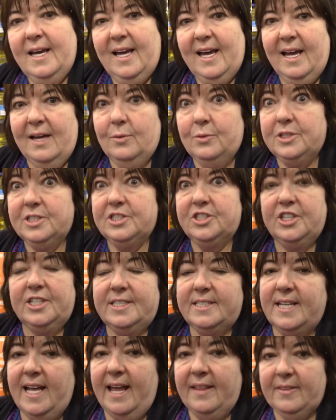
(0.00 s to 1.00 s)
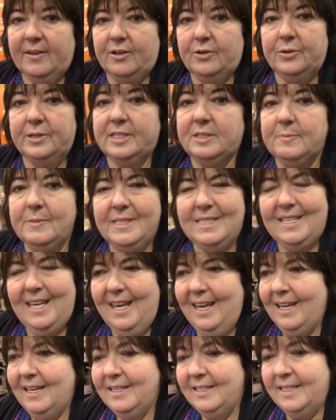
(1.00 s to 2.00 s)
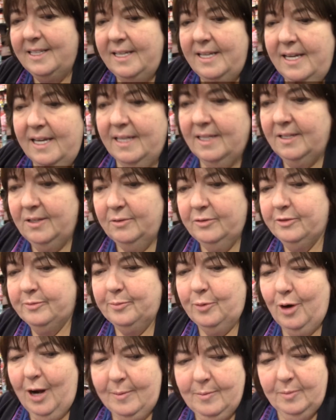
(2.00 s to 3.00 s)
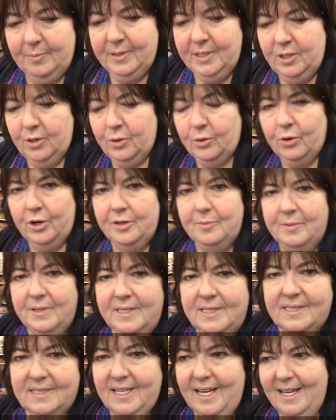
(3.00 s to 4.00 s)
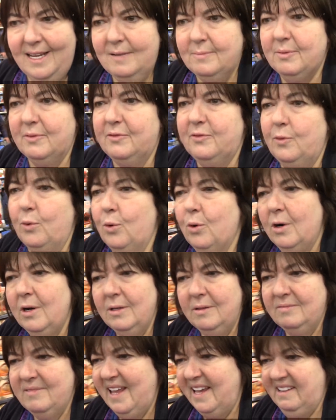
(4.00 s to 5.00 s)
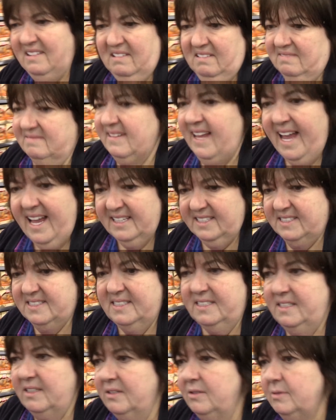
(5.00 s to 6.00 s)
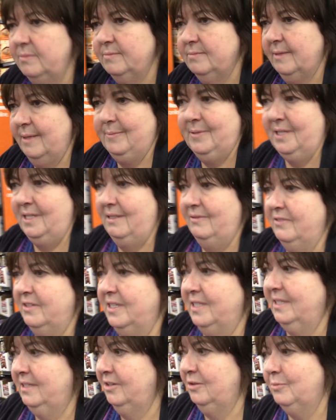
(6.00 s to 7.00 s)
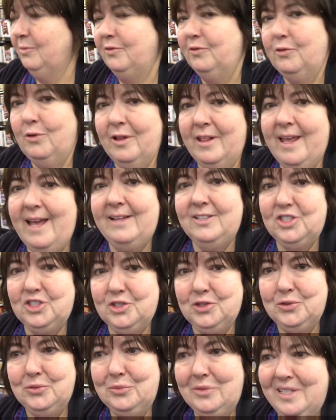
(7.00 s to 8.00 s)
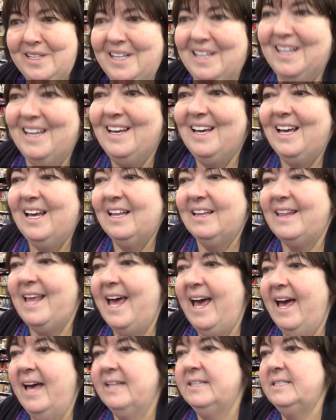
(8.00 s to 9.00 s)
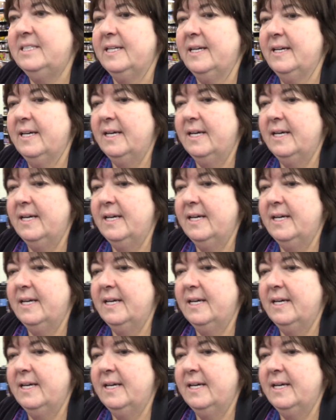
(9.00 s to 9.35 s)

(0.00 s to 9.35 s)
I was just at the Christmas candy. You've probably heard me say it before, like last year, maybe even the year before that too, that